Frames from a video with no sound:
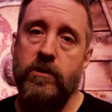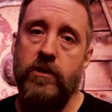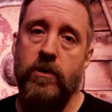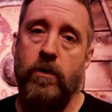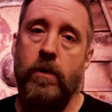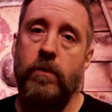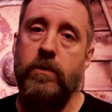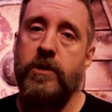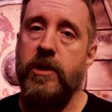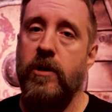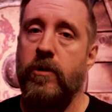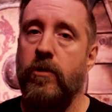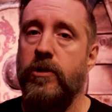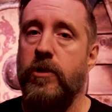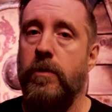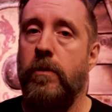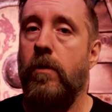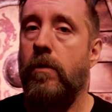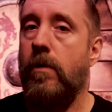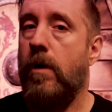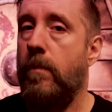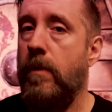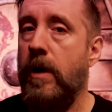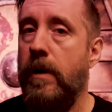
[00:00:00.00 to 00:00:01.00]
so shout out to
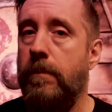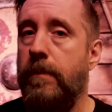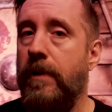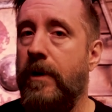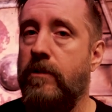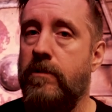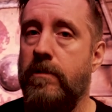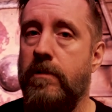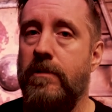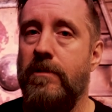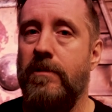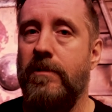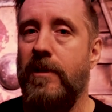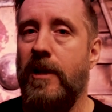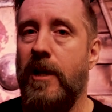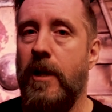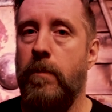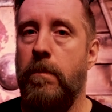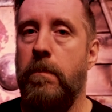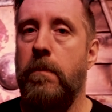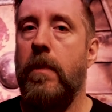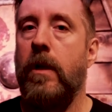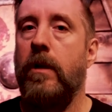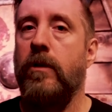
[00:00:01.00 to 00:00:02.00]
all my patrons
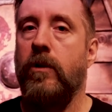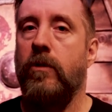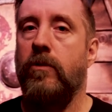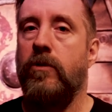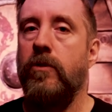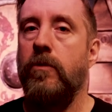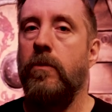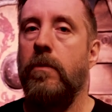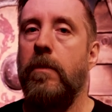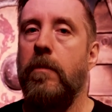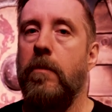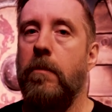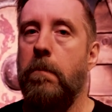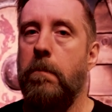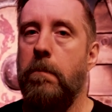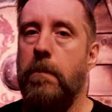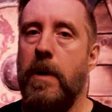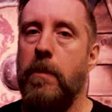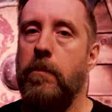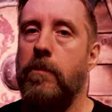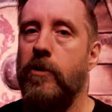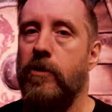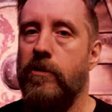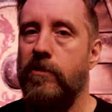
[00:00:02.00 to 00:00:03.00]
and YouTube
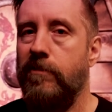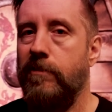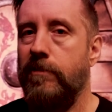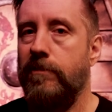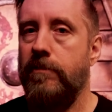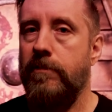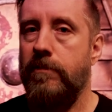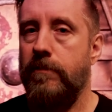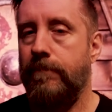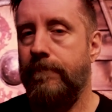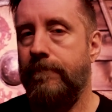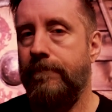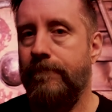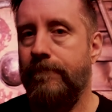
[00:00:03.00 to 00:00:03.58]
members.